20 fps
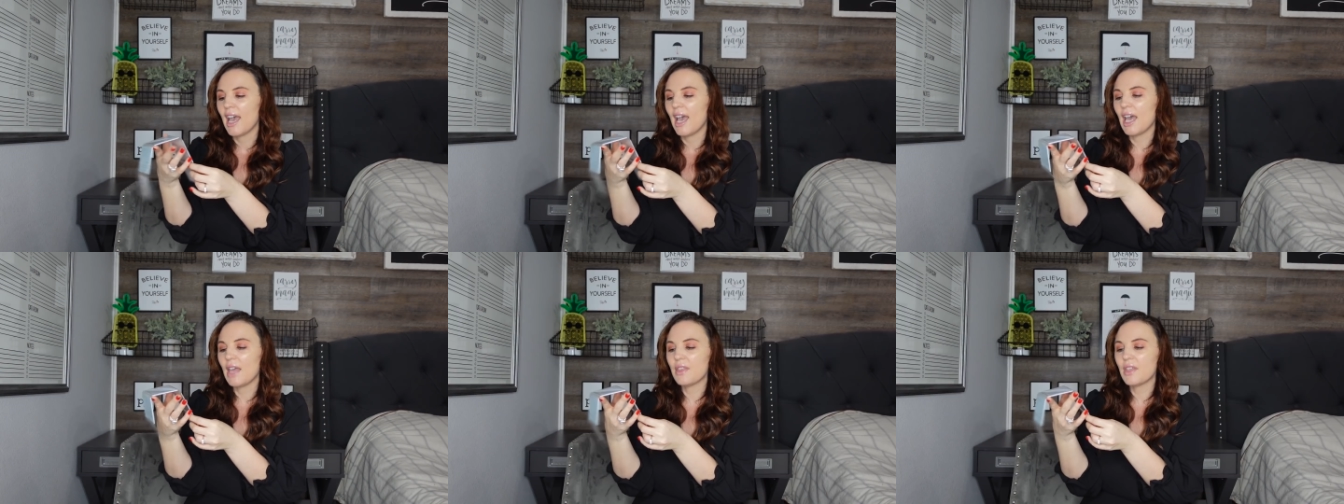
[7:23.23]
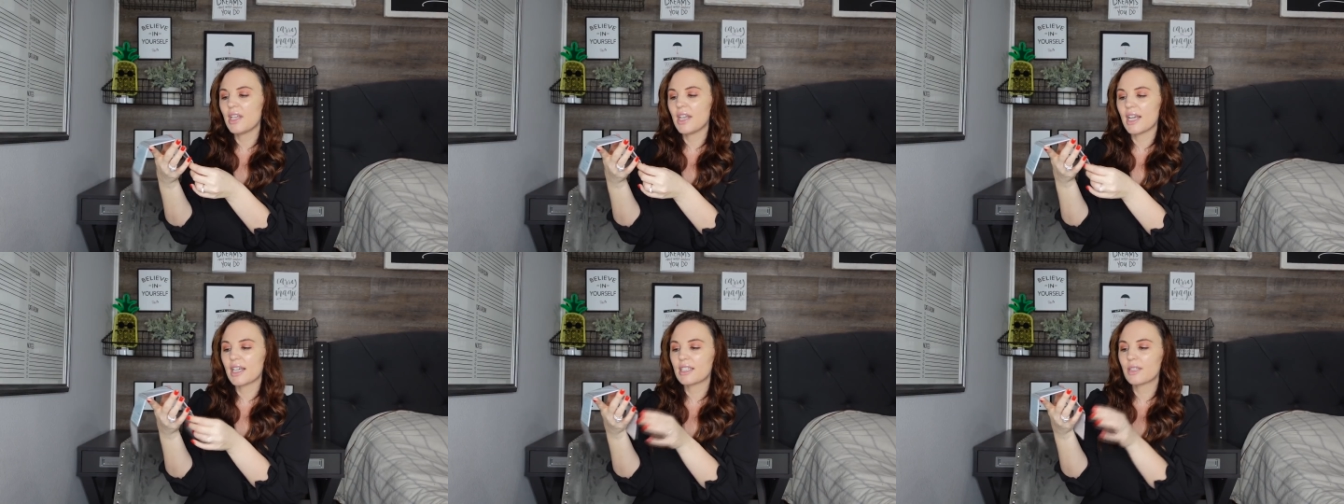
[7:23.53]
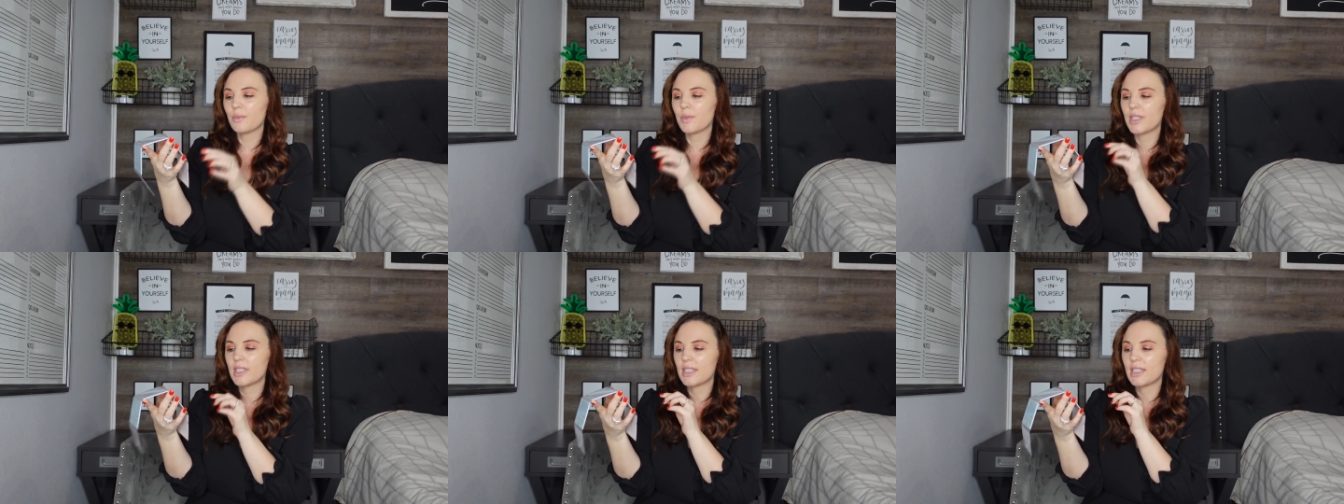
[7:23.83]
And the
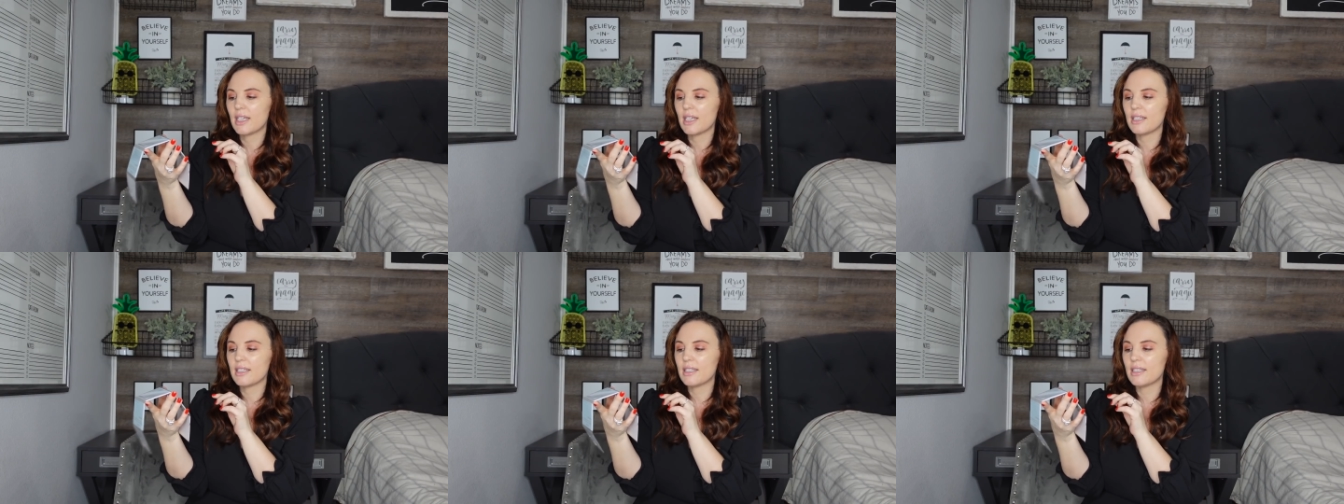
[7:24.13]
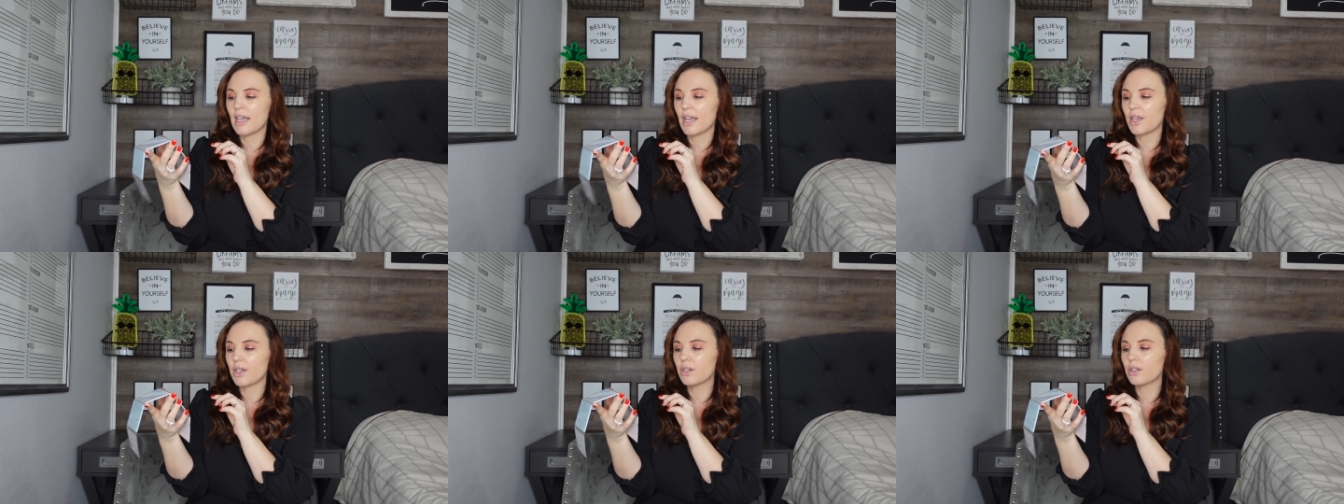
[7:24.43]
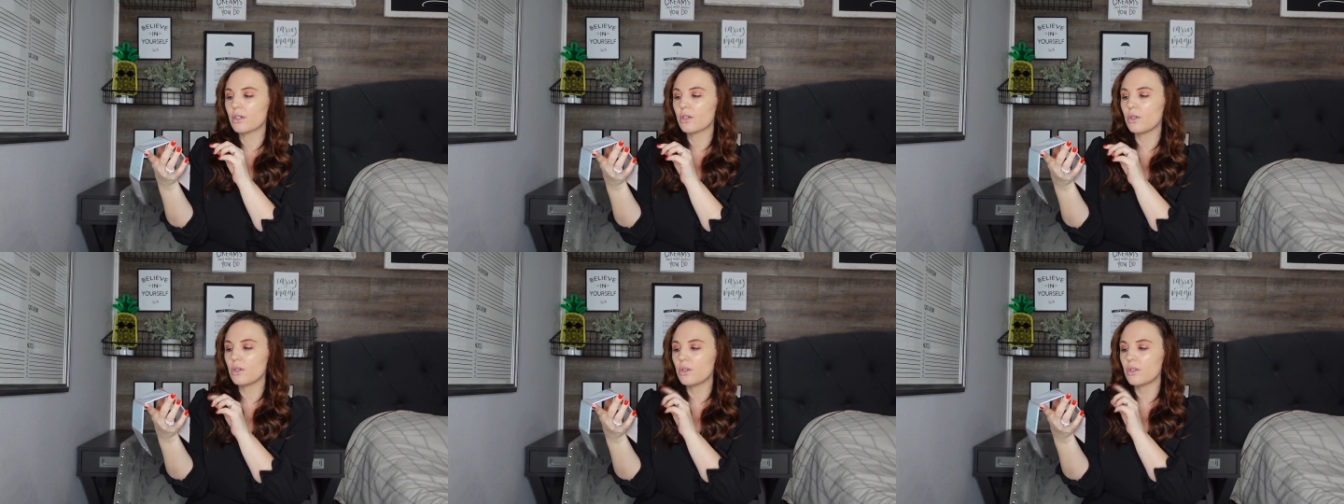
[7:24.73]
next one says set
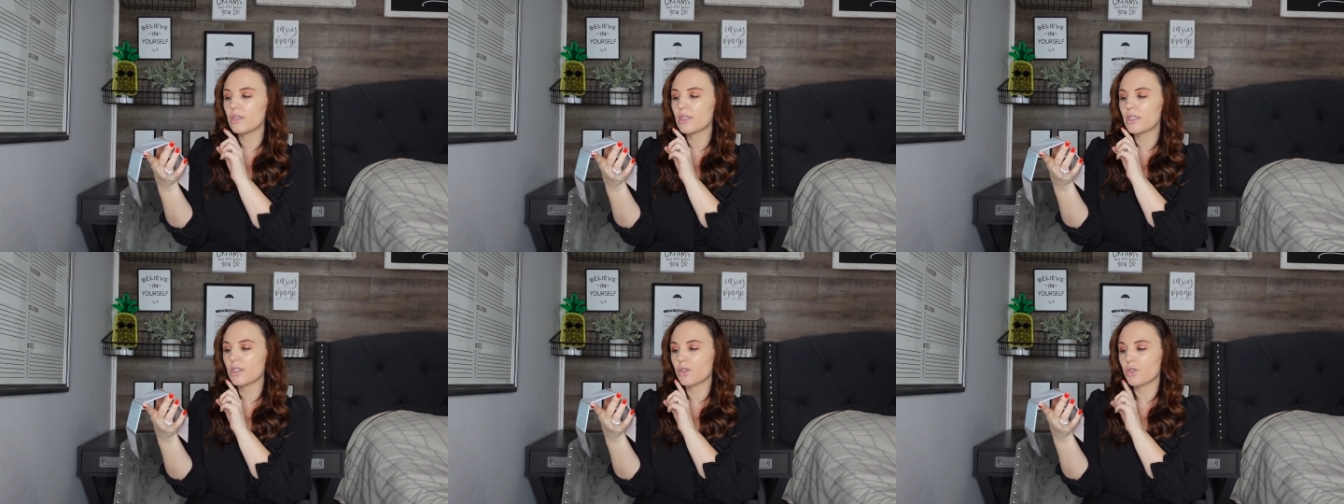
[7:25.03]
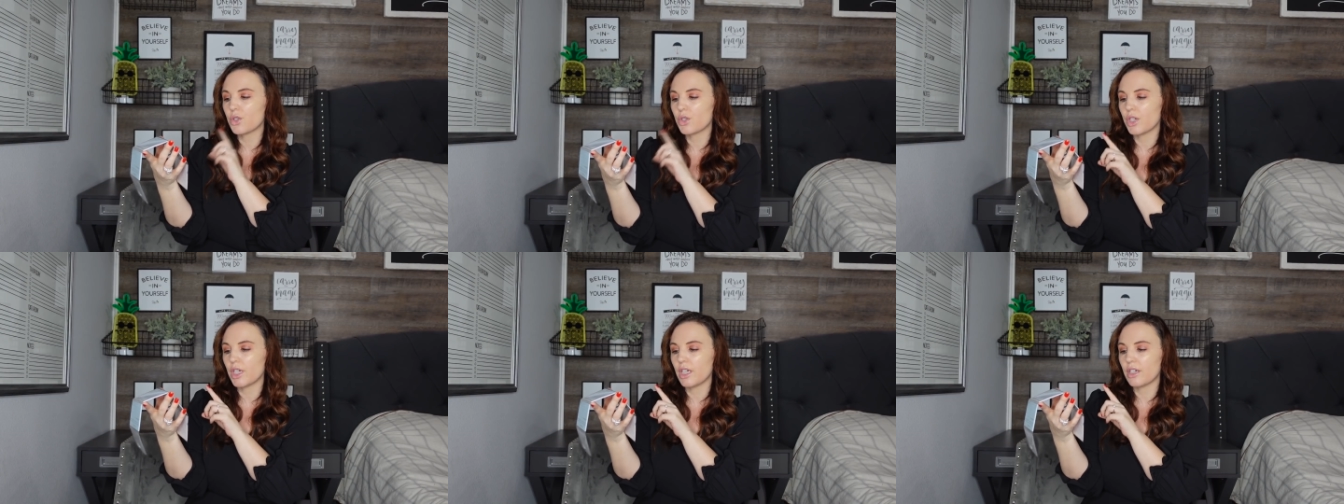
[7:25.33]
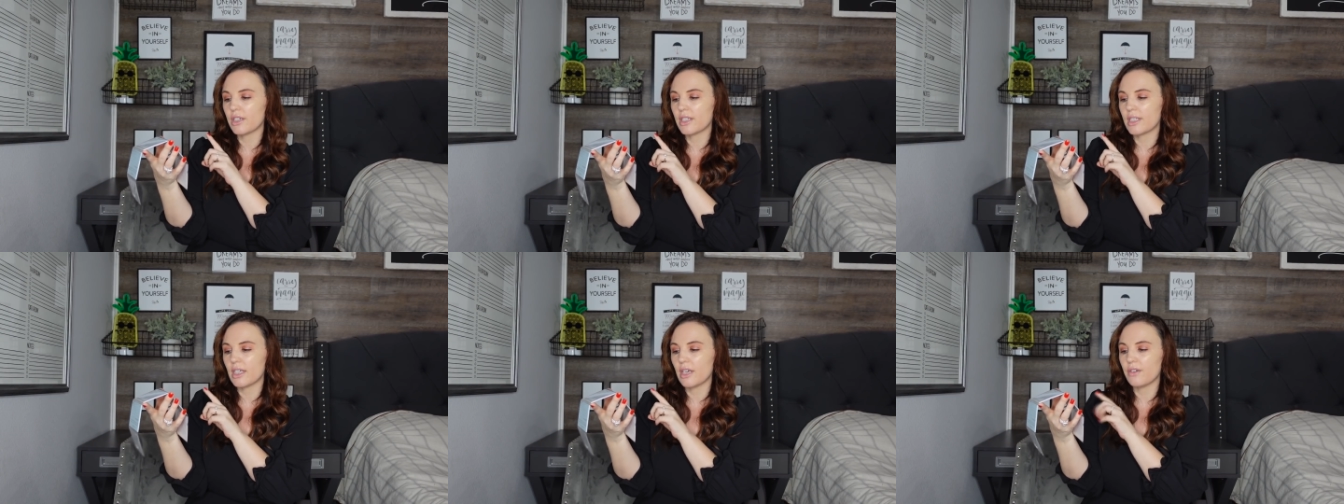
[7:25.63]
your goals, treat
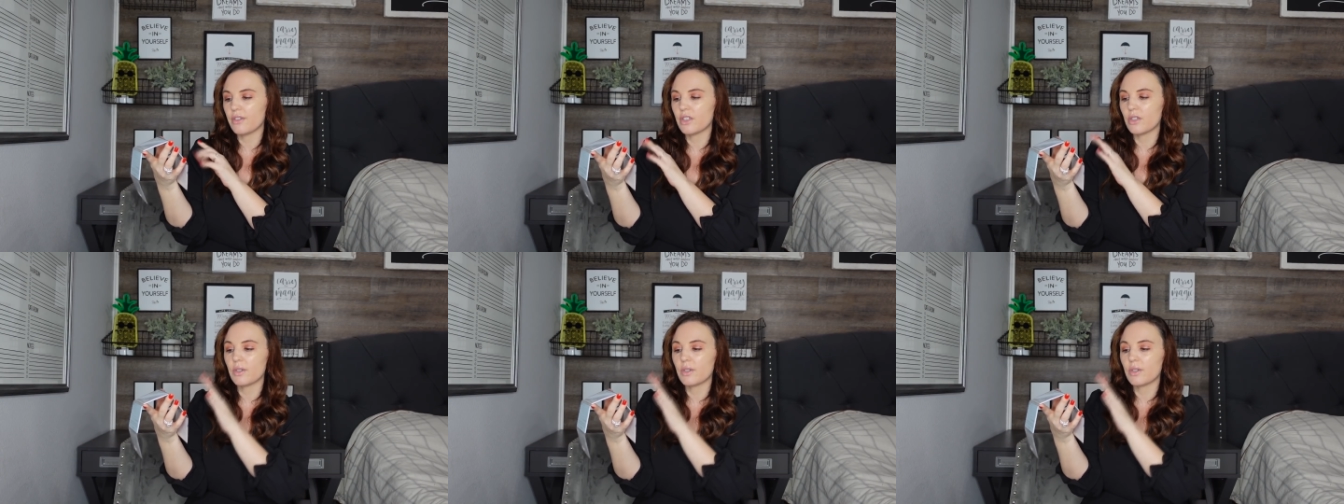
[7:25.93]
yourself.